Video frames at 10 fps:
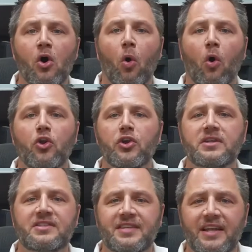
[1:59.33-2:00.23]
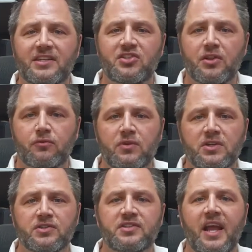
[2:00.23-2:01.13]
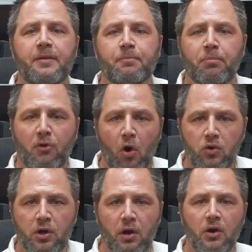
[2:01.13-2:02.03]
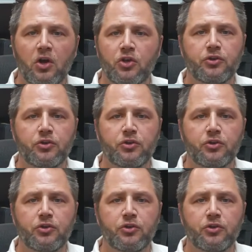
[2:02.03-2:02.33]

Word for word: or you can send it to the real estate broker. You